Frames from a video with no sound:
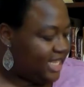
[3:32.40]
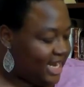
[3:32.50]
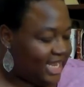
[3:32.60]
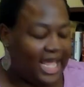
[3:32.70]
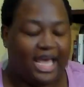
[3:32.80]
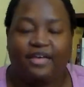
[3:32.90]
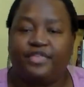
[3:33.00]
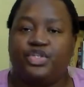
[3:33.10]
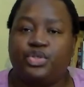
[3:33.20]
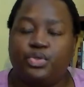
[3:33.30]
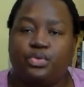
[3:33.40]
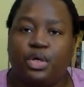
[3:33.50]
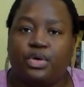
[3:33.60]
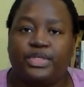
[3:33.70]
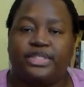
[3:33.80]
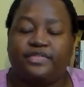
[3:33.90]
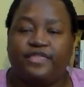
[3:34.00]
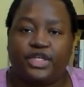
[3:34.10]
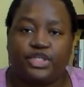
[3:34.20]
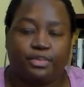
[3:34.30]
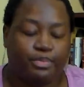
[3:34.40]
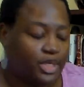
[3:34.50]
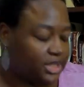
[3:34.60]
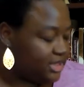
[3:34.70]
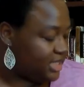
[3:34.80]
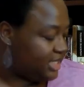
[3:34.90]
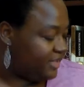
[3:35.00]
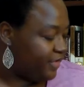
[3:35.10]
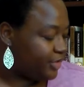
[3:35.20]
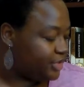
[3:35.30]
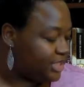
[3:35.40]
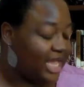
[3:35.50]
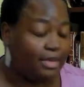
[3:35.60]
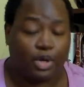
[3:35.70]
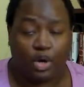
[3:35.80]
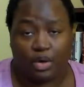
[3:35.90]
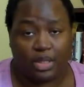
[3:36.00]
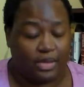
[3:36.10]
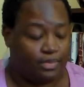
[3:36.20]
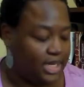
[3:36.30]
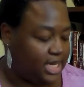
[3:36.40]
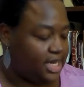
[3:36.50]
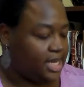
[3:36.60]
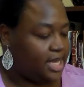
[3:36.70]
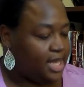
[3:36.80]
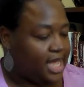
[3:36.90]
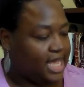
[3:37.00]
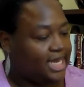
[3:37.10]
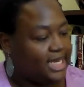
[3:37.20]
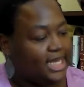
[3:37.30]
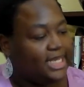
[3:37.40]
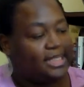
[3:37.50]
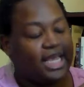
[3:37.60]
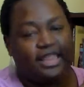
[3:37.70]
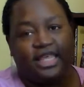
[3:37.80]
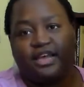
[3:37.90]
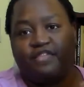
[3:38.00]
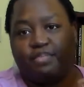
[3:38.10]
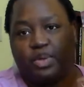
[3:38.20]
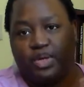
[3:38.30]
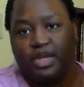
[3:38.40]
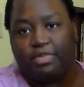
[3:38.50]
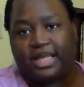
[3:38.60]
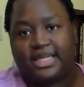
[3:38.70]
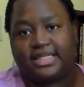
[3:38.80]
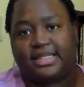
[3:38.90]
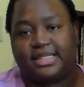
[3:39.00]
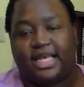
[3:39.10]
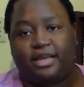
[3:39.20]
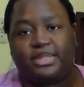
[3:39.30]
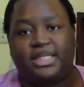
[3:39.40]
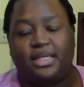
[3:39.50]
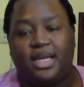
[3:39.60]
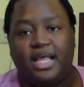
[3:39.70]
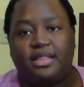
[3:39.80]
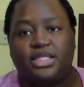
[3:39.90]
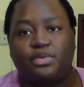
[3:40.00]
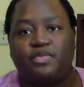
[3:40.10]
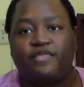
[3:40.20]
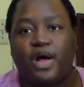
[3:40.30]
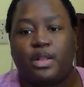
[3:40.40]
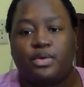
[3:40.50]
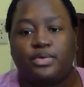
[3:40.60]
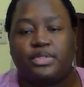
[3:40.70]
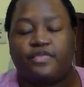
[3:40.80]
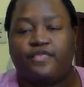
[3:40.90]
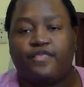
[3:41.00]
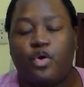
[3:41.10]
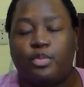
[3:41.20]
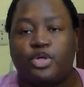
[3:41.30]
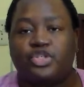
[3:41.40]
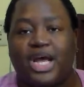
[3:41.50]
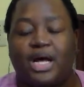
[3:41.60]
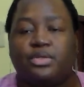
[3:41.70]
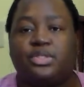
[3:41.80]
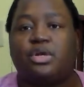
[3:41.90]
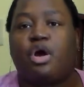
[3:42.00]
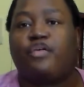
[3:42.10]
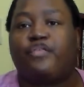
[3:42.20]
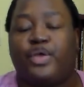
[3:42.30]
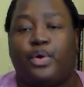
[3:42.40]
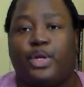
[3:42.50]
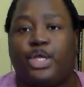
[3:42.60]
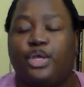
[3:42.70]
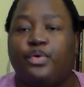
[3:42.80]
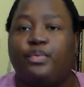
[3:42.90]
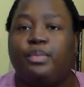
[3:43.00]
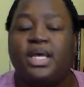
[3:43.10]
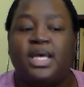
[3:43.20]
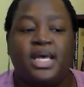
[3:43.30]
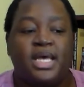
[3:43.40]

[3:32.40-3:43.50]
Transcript: Then I have two Christian fiction books. The first I am currently reading, and it is A Thing of Beauty by Lisa Sampson, and this one follows former child star Fiona Hume.